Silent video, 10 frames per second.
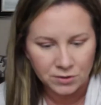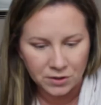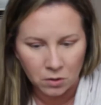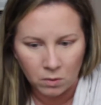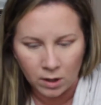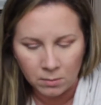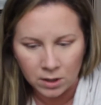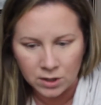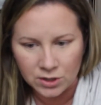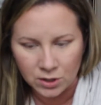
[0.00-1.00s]
So what I'm
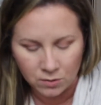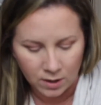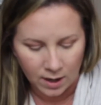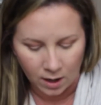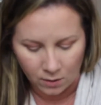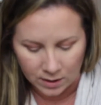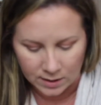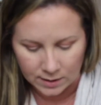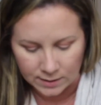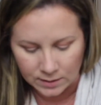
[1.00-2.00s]
going to do now
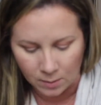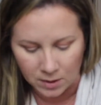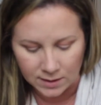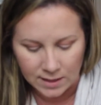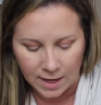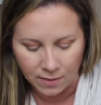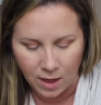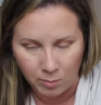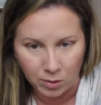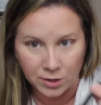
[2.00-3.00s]
is I'm going to take
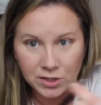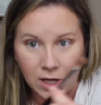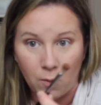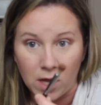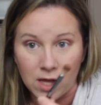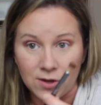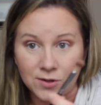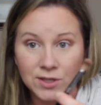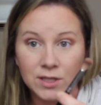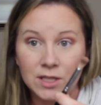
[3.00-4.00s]
that brush that we
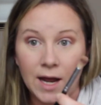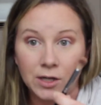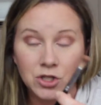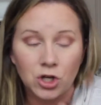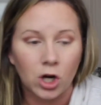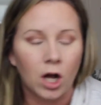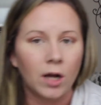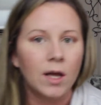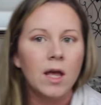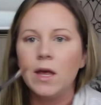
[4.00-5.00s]
used the texture
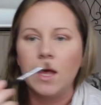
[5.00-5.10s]
on,